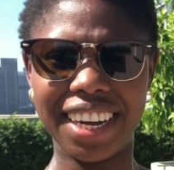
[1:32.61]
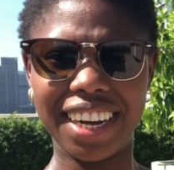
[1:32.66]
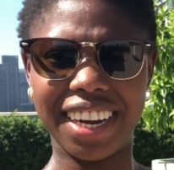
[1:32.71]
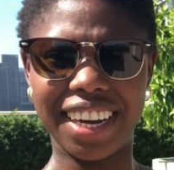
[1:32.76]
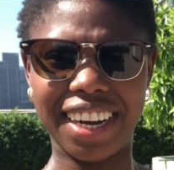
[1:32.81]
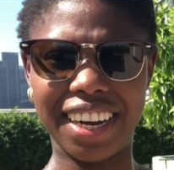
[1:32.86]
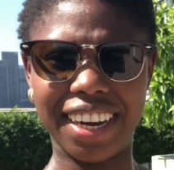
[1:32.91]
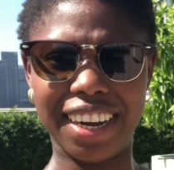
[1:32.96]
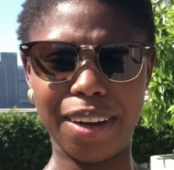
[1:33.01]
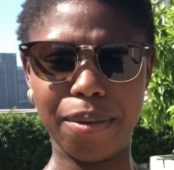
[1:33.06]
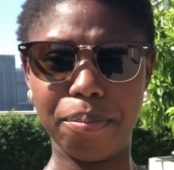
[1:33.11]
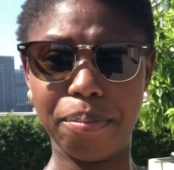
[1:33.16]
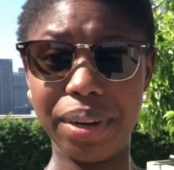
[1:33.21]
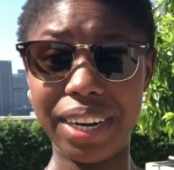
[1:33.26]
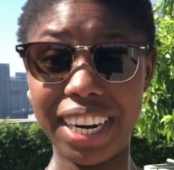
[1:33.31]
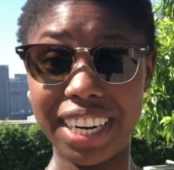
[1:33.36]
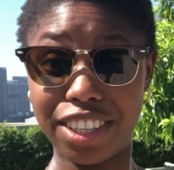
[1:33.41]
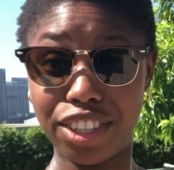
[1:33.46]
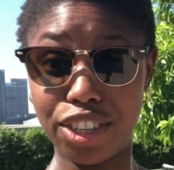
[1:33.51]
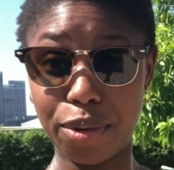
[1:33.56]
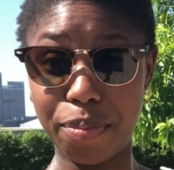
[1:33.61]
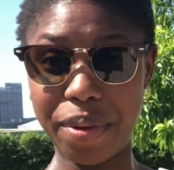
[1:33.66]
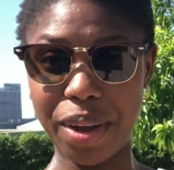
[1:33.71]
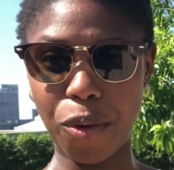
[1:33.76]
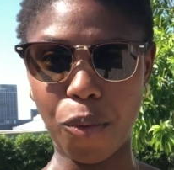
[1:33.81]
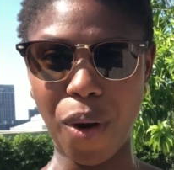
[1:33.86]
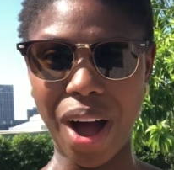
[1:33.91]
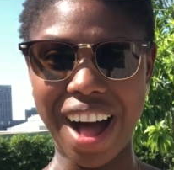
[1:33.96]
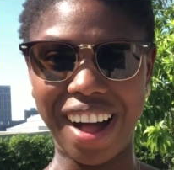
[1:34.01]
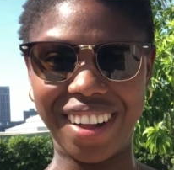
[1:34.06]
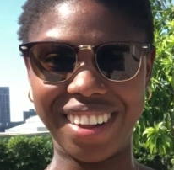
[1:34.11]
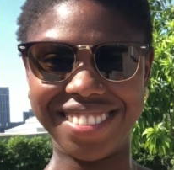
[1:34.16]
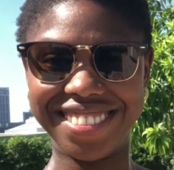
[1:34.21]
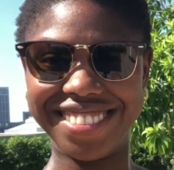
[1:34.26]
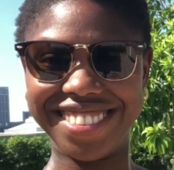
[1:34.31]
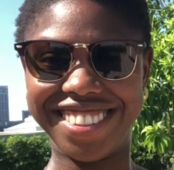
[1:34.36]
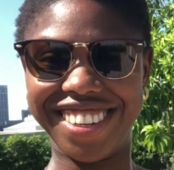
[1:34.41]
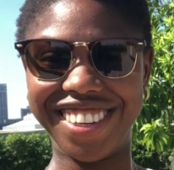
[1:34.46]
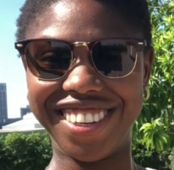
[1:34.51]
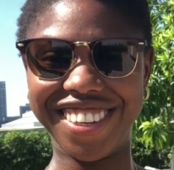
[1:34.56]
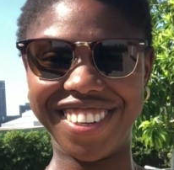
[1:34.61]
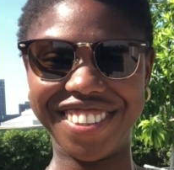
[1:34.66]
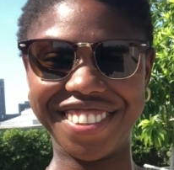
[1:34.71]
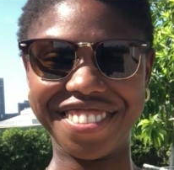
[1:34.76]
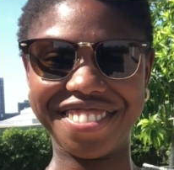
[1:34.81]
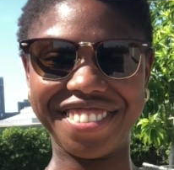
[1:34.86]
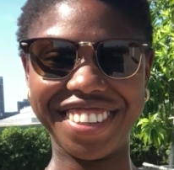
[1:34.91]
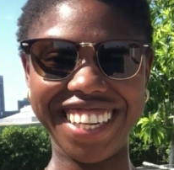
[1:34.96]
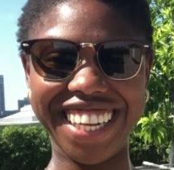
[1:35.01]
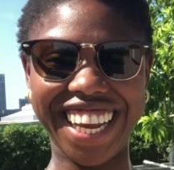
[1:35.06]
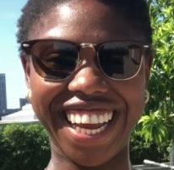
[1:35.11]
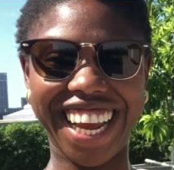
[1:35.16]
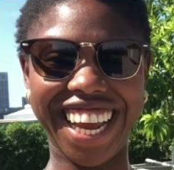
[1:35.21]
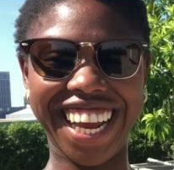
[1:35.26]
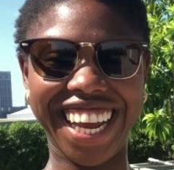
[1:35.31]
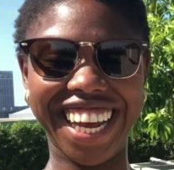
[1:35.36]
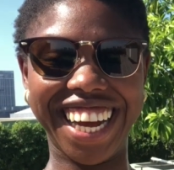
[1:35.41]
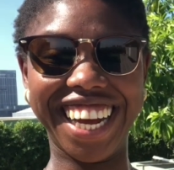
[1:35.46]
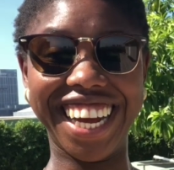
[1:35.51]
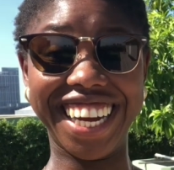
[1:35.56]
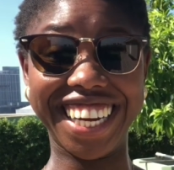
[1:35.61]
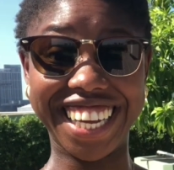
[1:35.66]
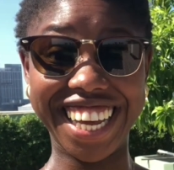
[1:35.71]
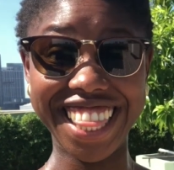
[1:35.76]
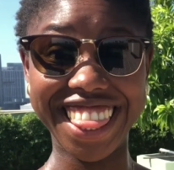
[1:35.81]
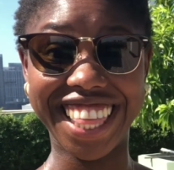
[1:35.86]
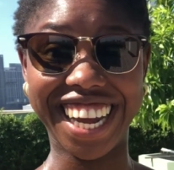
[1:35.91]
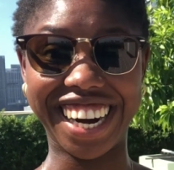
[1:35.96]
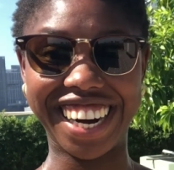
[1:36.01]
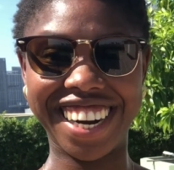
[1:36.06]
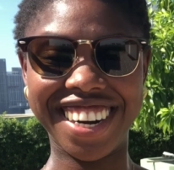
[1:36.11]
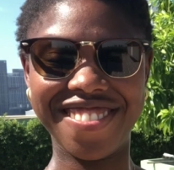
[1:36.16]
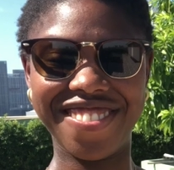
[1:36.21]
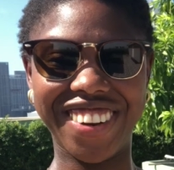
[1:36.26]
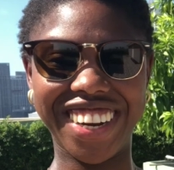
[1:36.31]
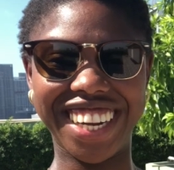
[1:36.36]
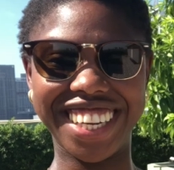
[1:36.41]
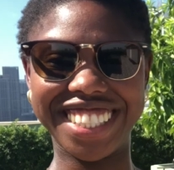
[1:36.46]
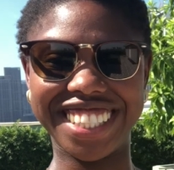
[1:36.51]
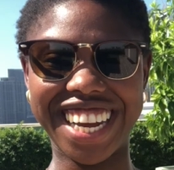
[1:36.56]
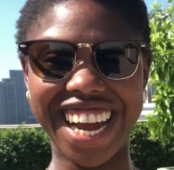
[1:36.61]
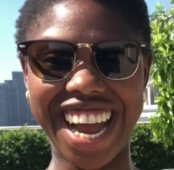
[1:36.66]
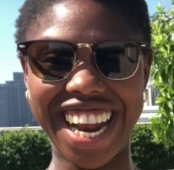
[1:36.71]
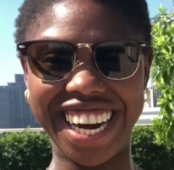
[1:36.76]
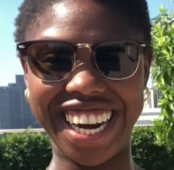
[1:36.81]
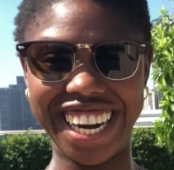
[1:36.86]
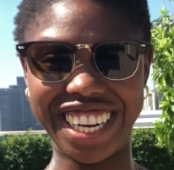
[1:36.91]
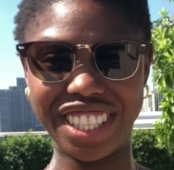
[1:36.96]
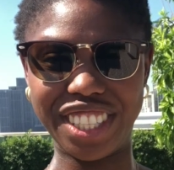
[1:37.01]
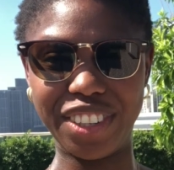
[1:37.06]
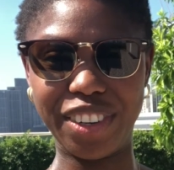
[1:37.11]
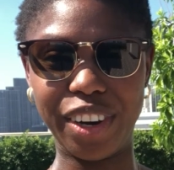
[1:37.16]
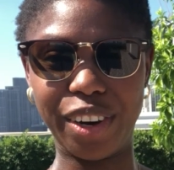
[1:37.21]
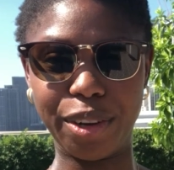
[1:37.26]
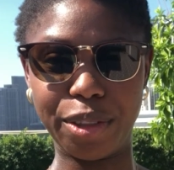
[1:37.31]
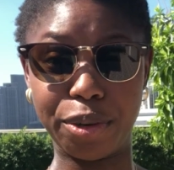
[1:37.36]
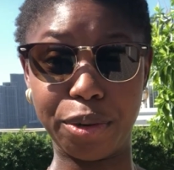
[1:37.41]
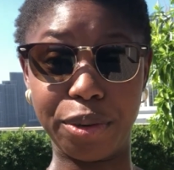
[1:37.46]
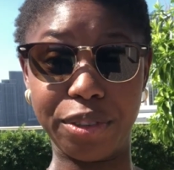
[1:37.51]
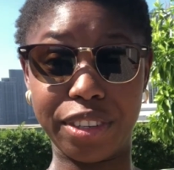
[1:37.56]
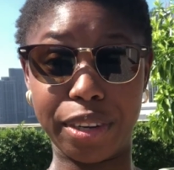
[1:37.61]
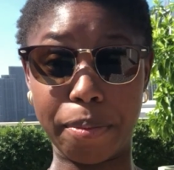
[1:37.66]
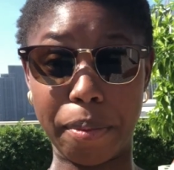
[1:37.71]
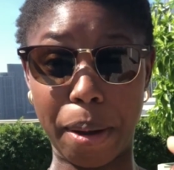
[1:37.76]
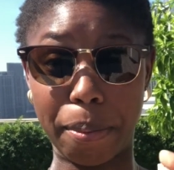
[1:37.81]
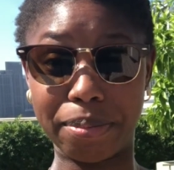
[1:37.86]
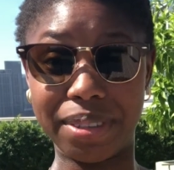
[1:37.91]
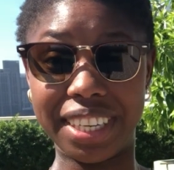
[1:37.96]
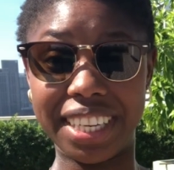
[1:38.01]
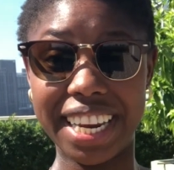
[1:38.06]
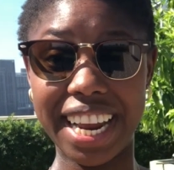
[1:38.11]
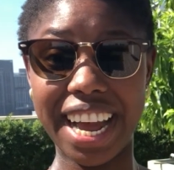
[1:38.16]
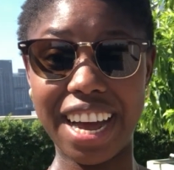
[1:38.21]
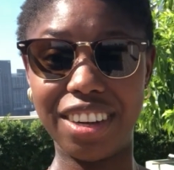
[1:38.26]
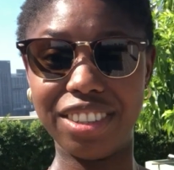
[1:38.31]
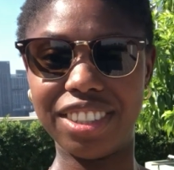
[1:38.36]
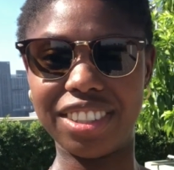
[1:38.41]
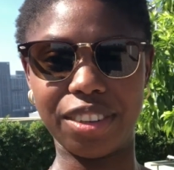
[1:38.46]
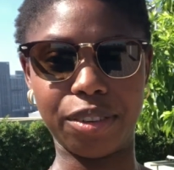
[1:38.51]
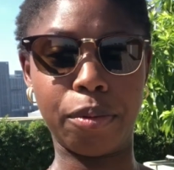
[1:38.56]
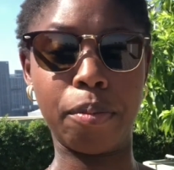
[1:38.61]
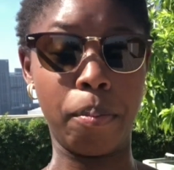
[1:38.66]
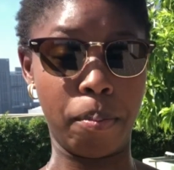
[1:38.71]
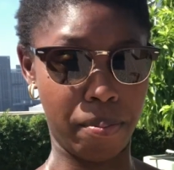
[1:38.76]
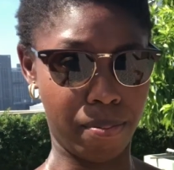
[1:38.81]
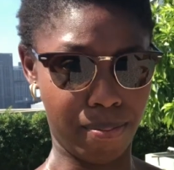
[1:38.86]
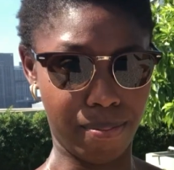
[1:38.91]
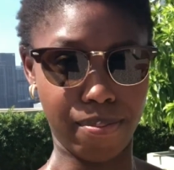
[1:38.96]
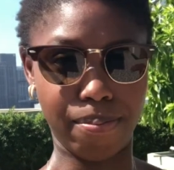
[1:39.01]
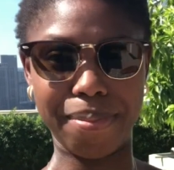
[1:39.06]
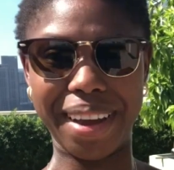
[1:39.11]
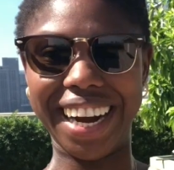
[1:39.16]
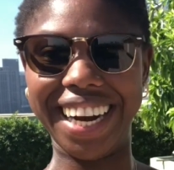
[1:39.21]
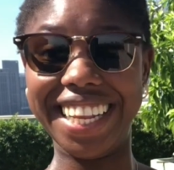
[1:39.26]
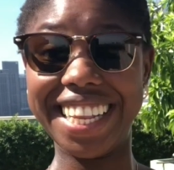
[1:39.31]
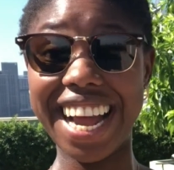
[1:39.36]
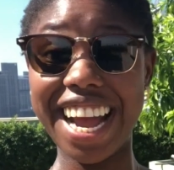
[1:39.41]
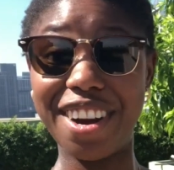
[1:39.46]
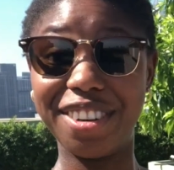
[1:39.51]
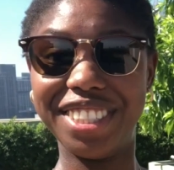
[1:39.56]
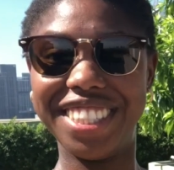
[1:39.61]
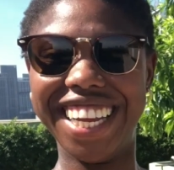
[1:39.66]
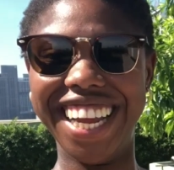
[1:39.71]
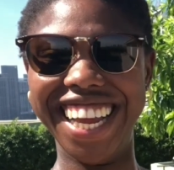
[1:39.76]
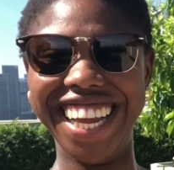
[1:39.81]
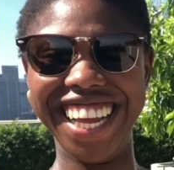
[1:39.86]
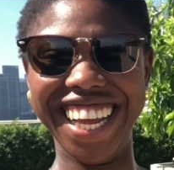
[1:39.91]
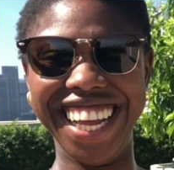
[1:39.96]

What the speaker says: But it took me a while to really get there, because I needed to go through some ups and downs, mainly downs,